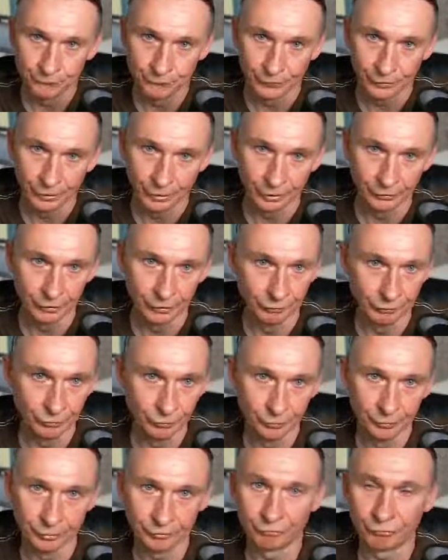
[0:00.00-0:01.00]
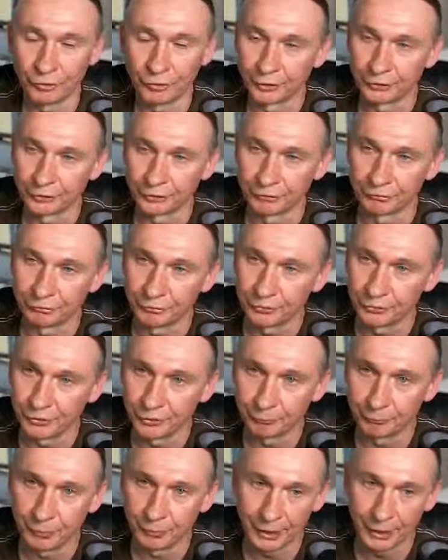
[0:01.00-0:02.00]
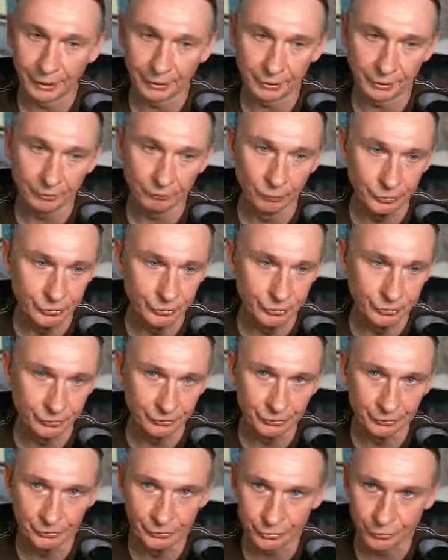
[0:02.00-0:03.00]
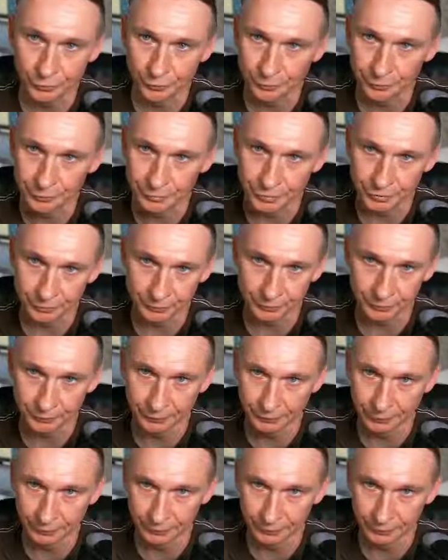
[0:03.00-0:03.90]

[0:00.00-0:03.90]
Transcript: And here you will find everything back, what's in the description.